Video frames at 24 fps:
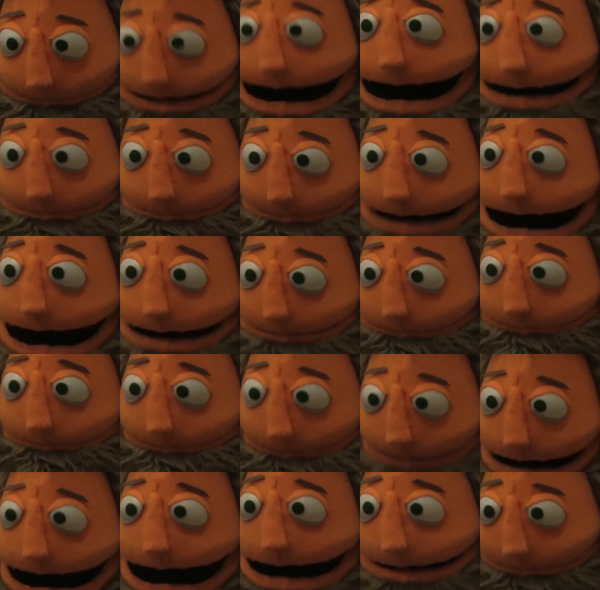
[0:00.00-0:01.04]
thinking about how I could
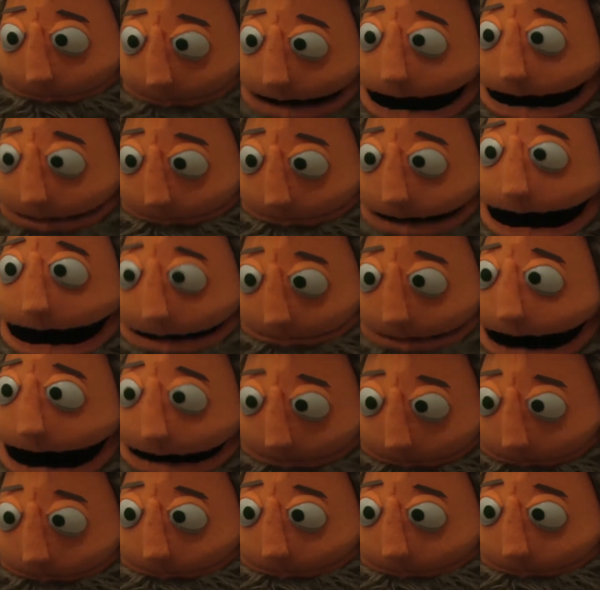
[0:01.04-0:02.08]
hire somebody to
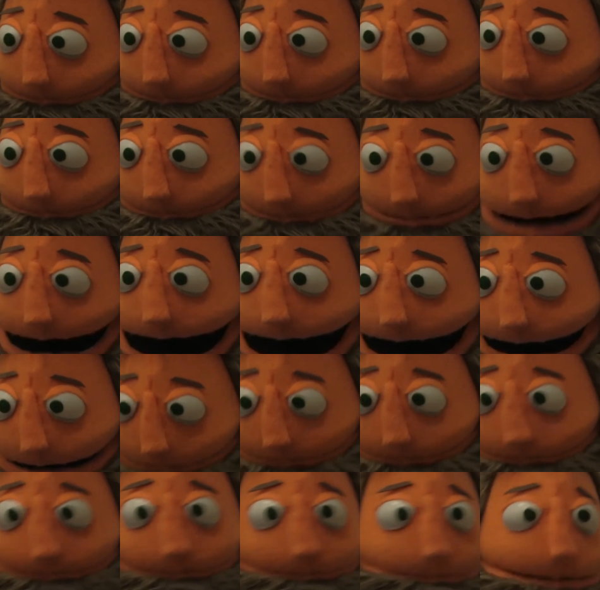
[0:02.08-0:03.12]
possibly
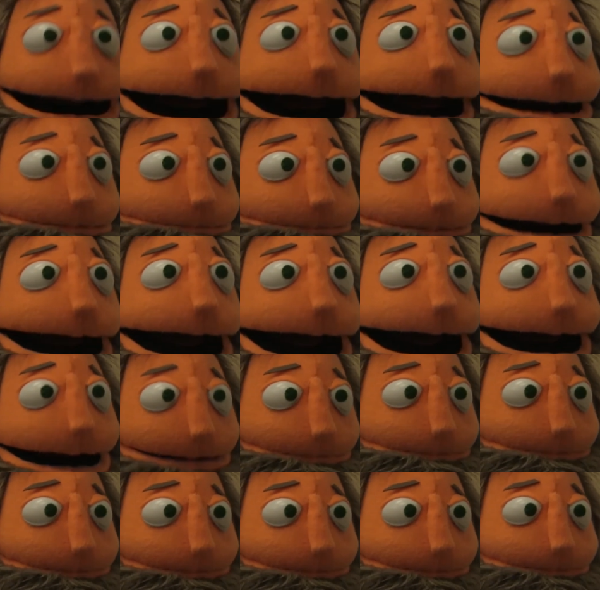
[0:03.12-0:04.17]
kill my
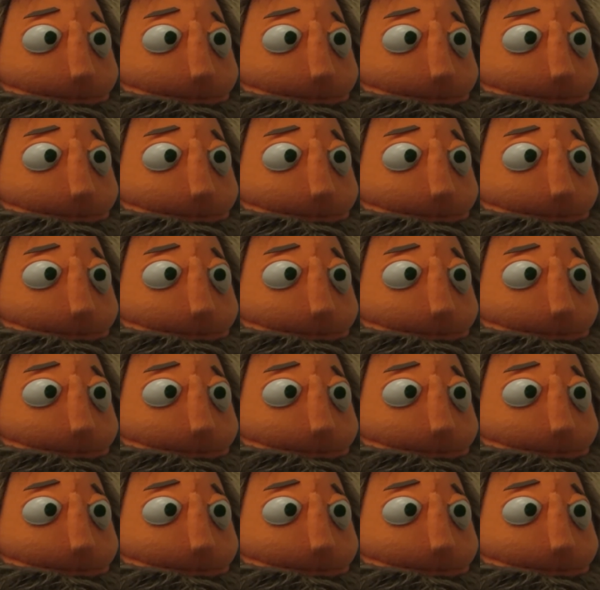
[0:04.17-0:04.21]
ex-wife.